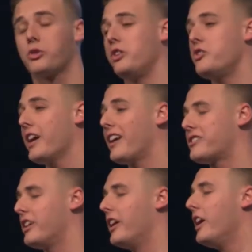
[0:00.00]
So I need you guys
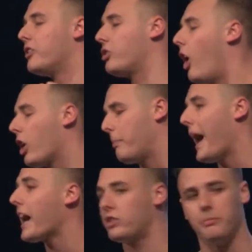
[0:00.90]
to talk
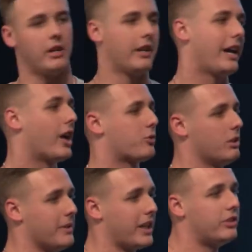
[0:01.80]
back to me tonight as we're
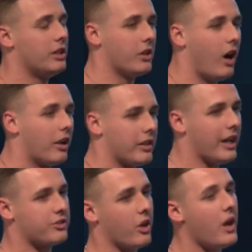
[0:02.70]
going to be continuing on
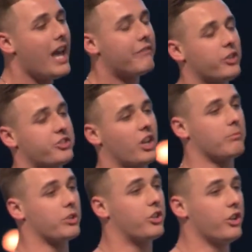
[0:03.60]
tonight. So if you hear
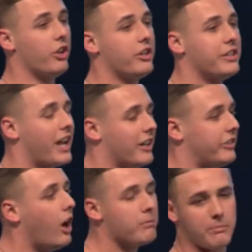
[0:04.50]
something good, you got to
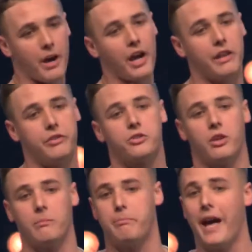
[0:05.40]
tell me about it. If you hear
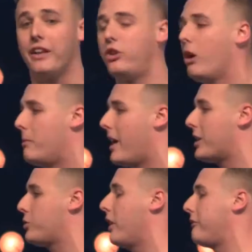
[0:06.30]
something bad, tell me about
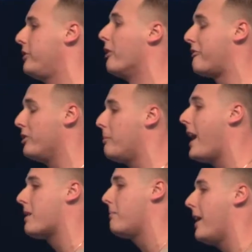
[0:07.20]
it so I don't feel
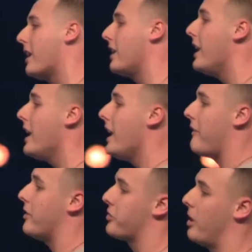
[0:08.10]
bad about it. If
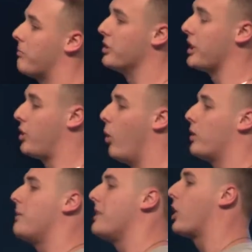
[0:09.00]
you hear something really cool, give me a